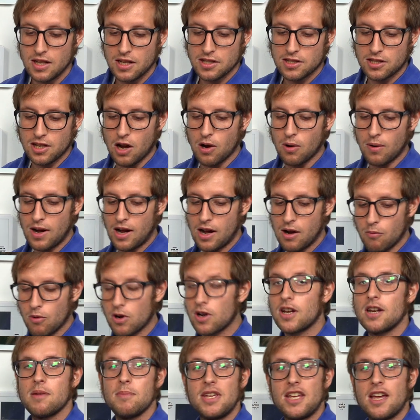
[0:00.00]
So uh,
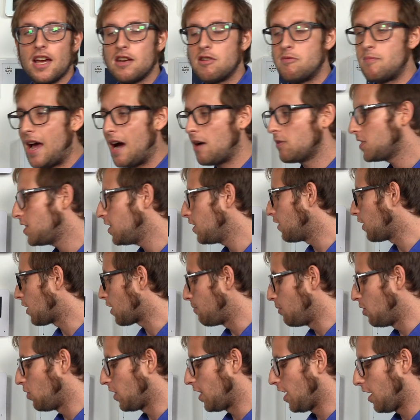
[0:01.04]
we're going to begin mounting the
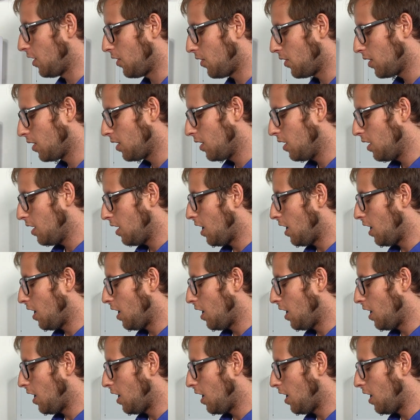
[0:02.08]
communicator.